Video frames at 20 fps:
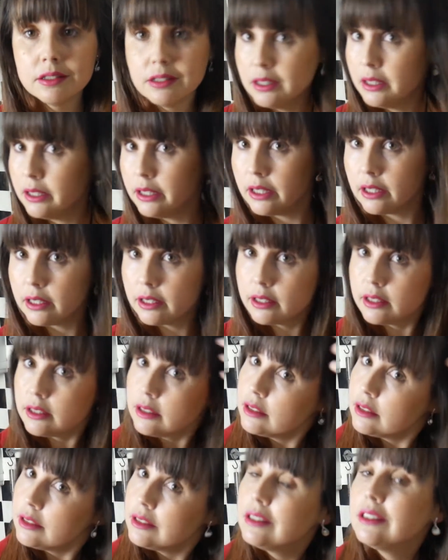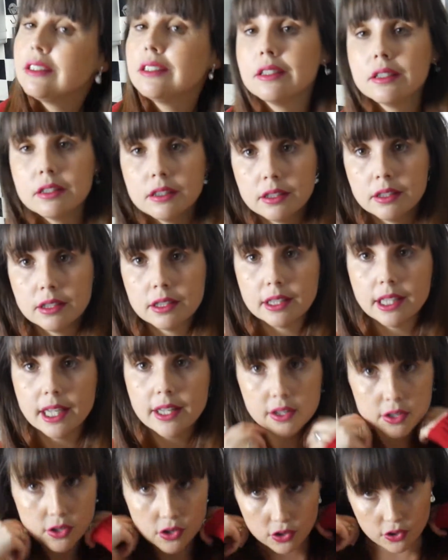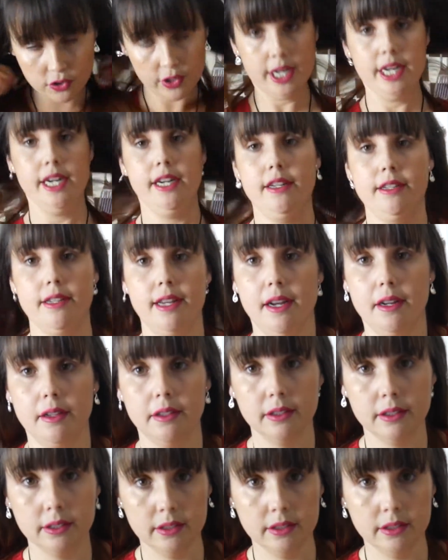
Ugh, get the straighteners out.